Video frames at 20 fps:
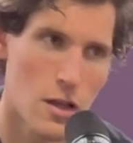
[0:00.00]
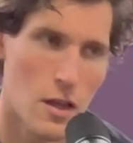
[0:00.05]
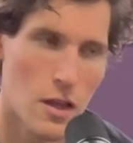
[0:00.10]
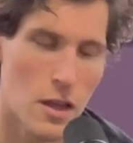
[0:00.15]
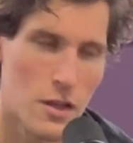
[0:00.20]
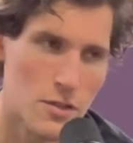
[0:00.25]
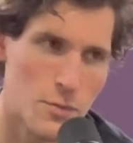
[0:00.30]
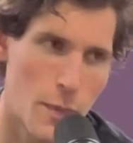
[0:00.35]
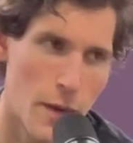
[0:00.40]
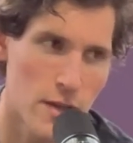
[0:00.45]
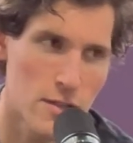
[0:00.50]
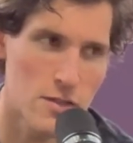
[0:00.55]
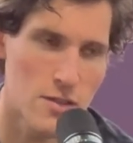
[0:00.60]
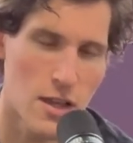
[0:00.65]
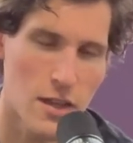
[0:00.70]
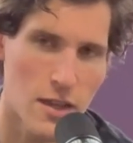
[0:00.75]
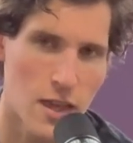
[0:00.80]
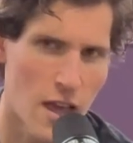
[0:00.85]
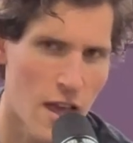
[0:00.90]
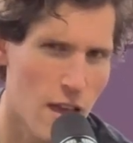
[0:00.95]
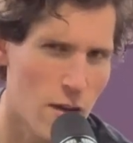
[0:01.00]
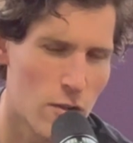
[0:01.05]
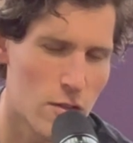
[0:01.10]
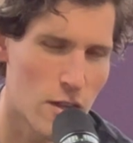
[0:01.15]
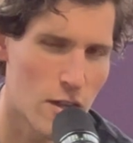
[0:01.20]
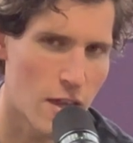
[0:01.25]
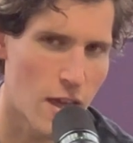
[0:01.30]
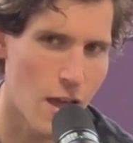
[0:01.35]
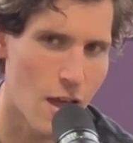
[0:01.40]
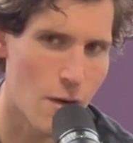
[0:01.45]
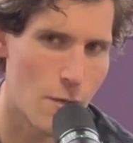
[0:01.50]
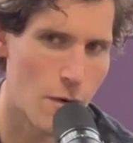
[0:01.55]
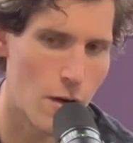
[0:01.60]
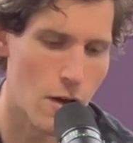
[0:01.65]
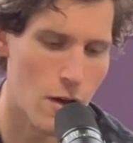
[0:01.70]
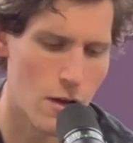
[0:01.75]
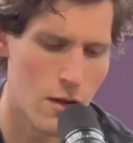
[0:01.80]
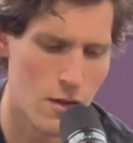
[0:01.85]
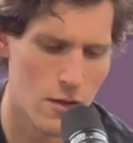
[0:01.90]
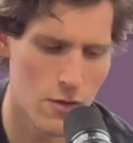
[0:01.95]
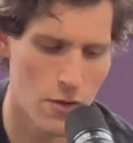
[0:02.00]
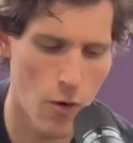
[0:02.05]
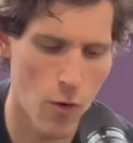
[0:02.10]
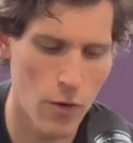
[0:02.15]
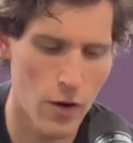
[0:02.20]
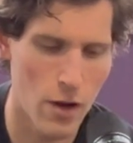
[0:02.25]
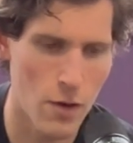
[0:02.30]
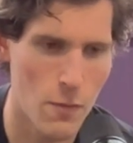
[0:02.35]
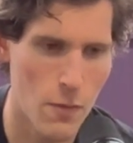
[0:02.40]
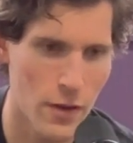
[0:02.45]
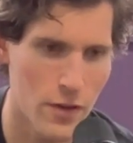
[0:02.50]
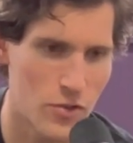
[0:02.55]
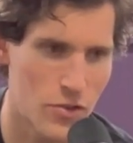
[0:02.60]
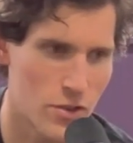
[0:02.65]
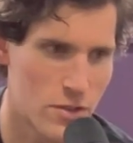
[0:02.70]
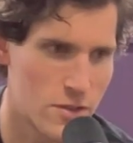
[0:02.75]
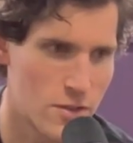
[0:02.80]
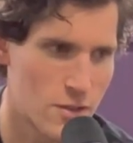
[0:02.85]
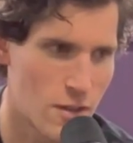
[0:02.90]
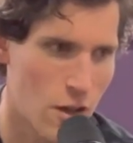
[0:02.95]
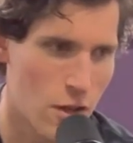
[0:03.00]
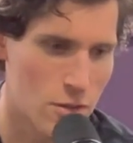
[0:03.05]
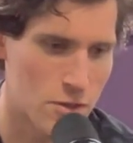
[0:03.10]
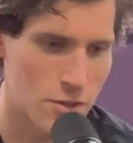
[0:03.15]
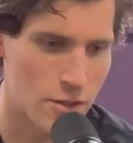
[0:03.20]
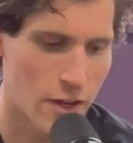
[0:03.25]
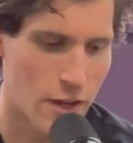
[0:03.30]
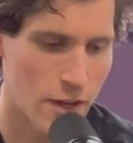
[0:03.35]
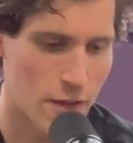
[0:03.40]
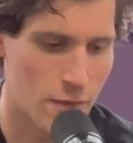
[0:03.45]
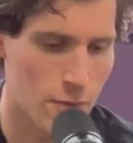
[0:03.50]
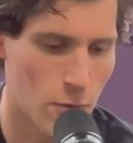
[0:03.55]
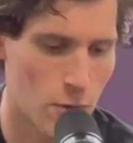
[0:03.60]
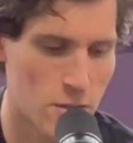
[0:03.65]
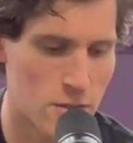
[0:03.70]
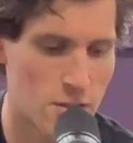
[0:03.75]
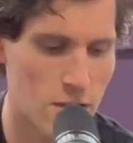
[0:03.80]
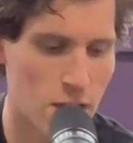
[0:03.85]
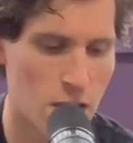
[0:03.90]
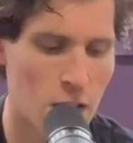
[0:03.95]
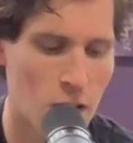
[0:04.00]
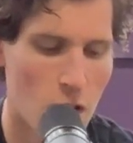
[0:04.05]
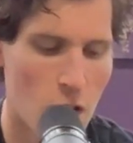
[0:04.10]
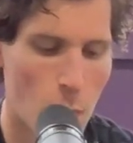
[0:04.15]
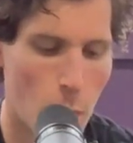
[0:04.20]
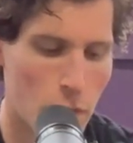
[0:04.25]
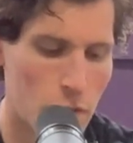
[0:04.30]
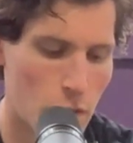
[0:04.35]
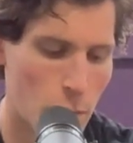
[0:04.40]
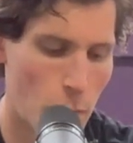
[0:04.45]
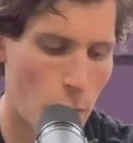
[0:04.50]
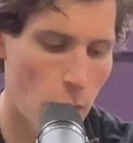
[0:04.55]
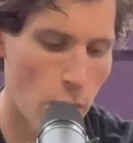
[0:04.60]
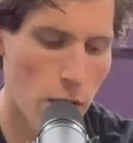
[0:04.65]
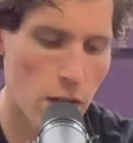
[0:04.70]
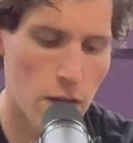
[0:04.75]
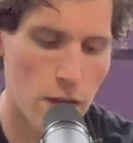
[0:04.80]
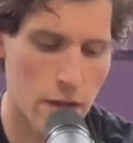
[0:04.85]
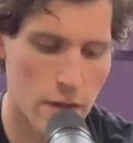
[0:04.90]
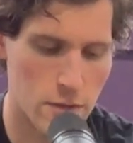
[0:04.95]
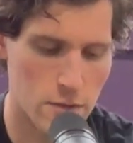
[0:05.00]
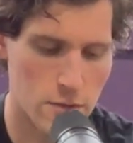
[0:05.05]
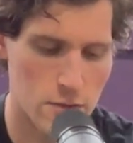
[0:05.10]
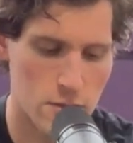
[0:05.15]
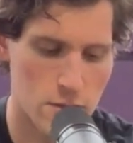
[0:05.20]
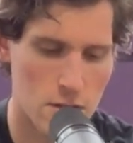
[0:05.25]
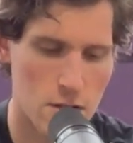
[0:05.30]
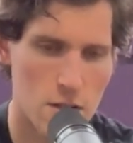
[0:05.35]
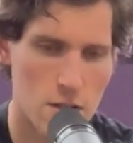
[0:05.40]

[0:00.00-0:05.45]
as best I can with the camera, or I might just alternate. We'll see. But the point is,